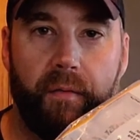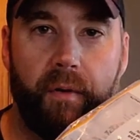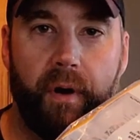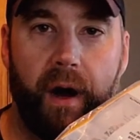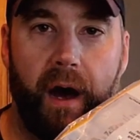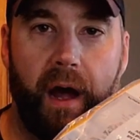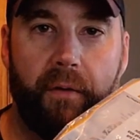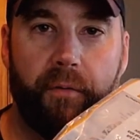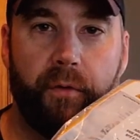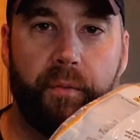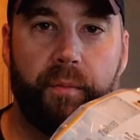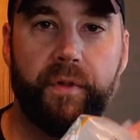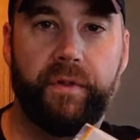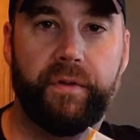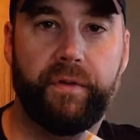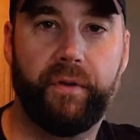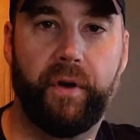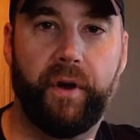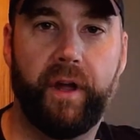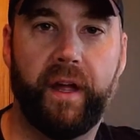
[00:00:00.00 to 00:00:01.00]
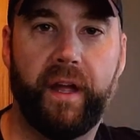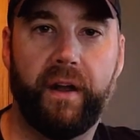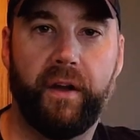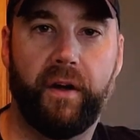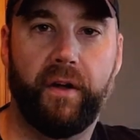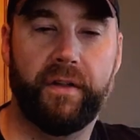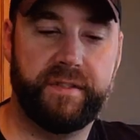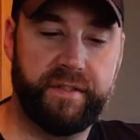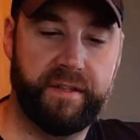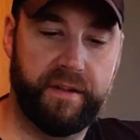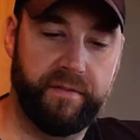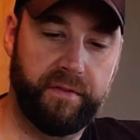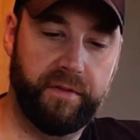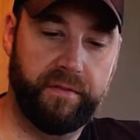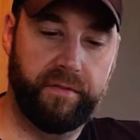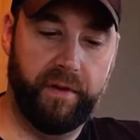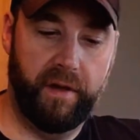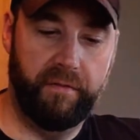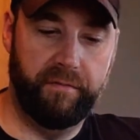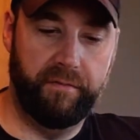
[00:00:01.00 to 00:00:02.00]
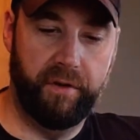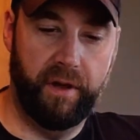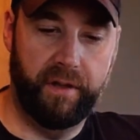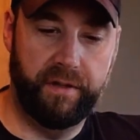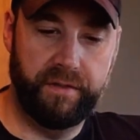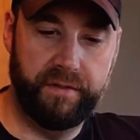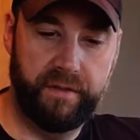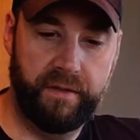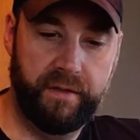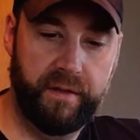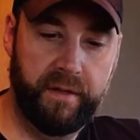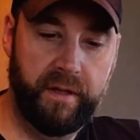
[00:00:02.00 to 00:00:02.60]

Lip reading: I will be throwing in all 75 grains.